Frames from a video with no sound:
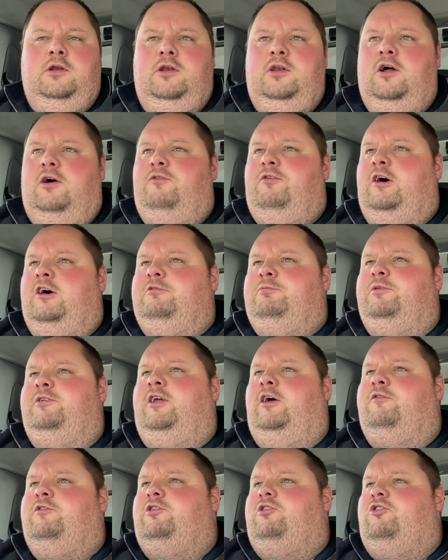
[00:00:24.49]
not far from
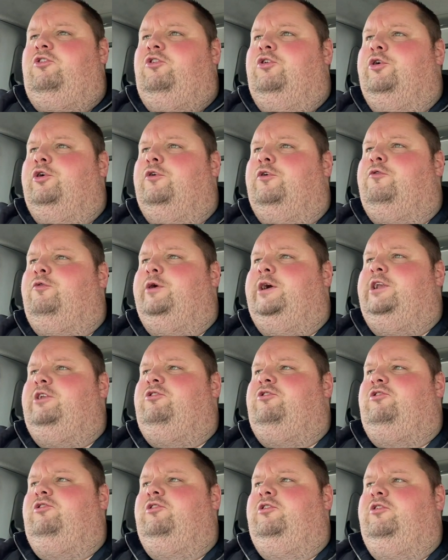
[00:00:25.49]
myself, which is
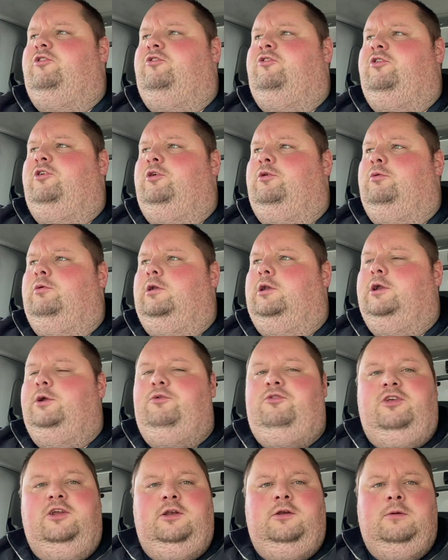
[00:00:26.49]
Northwich to
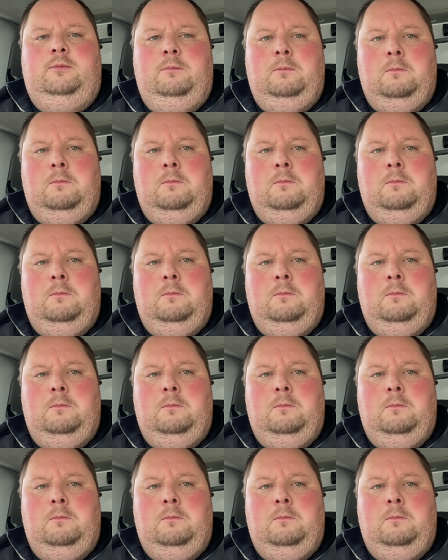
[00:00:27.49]
Luton,